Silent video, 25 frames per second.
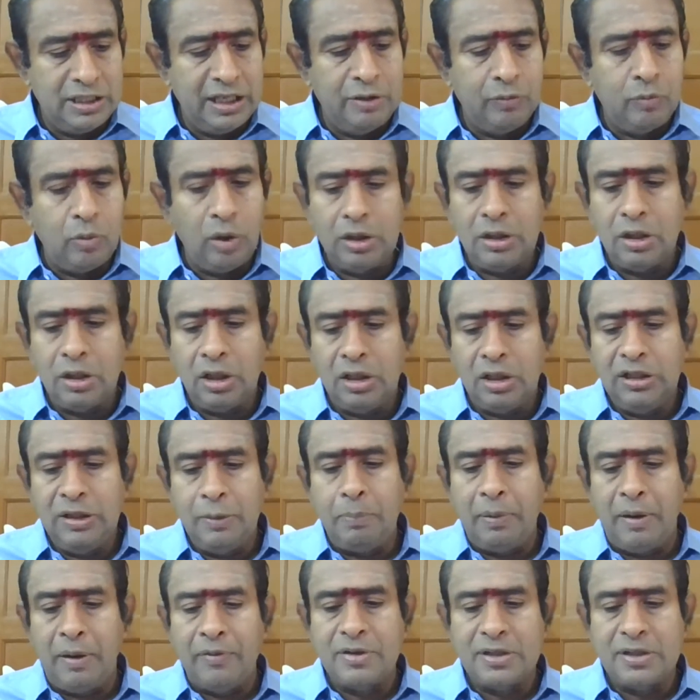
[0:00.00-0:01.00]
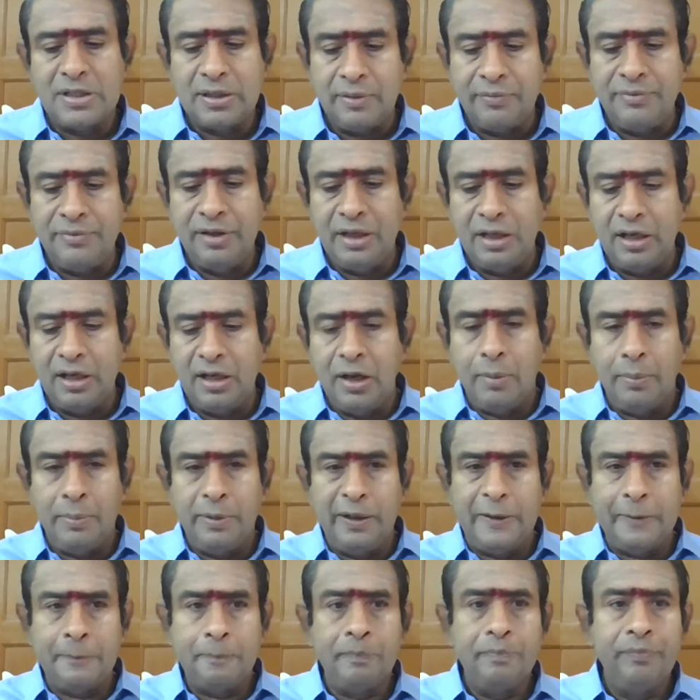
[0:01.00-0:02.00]
Then what are the powers of the
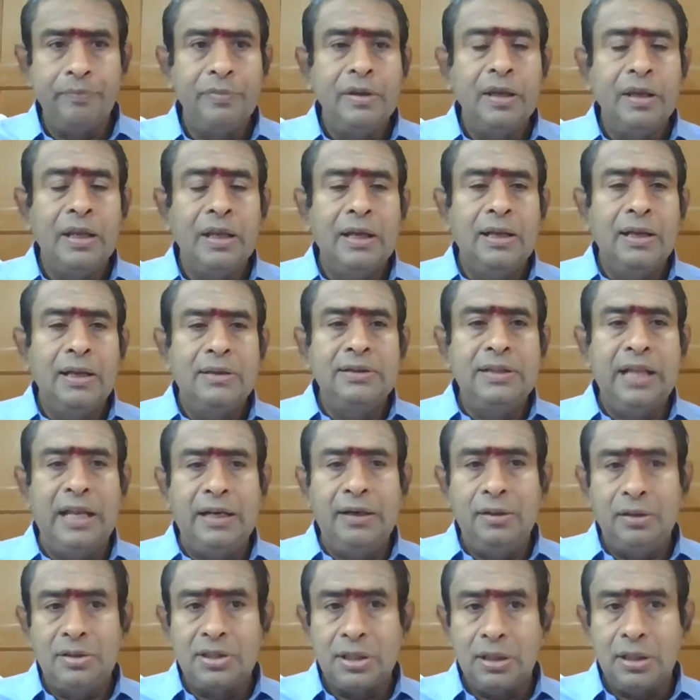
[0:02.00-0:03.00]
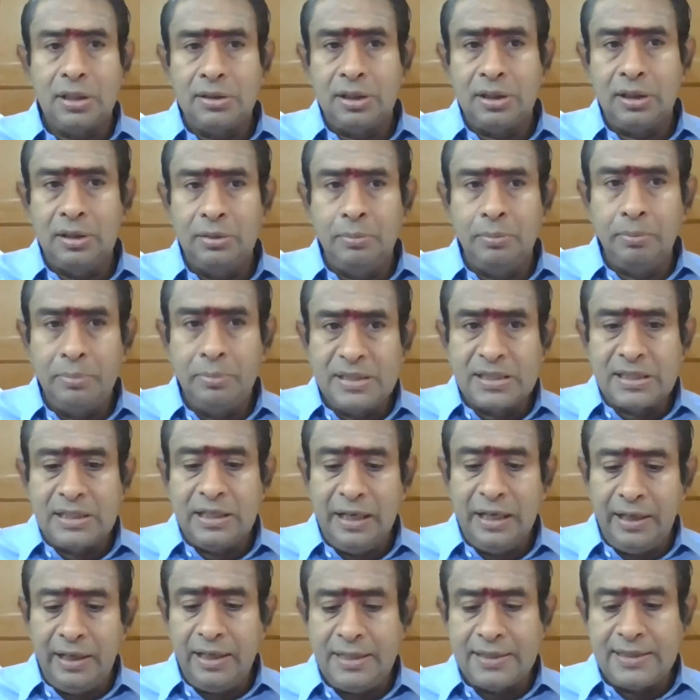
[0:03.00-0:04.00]
government? Then certain
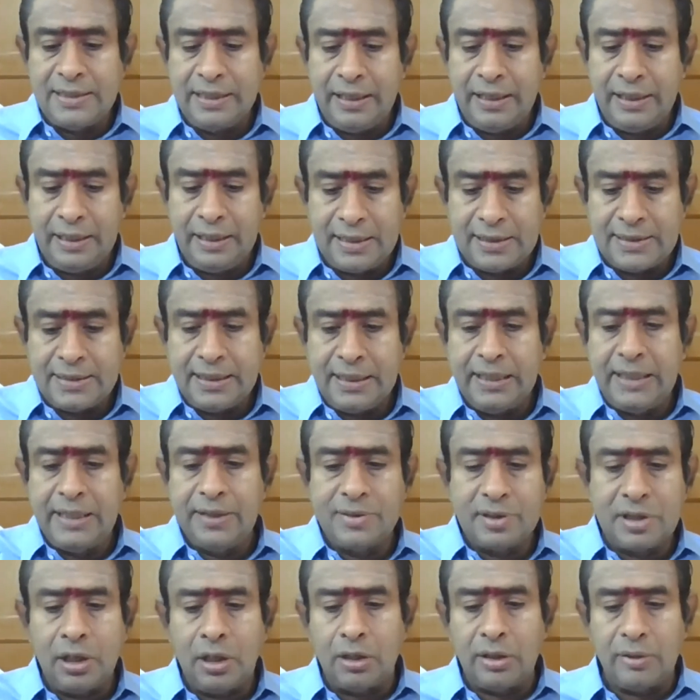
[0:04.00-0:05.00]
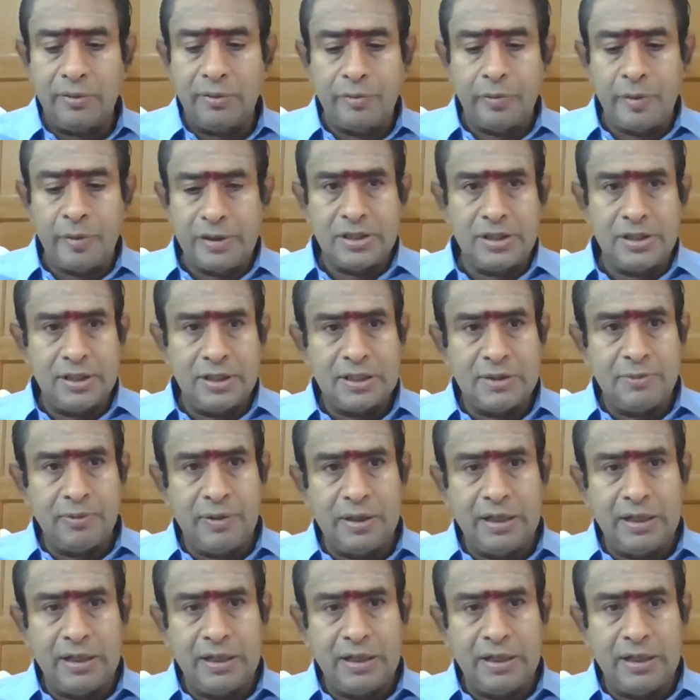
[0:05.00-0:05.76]
miscellaneous areas, he gives a lot of questions.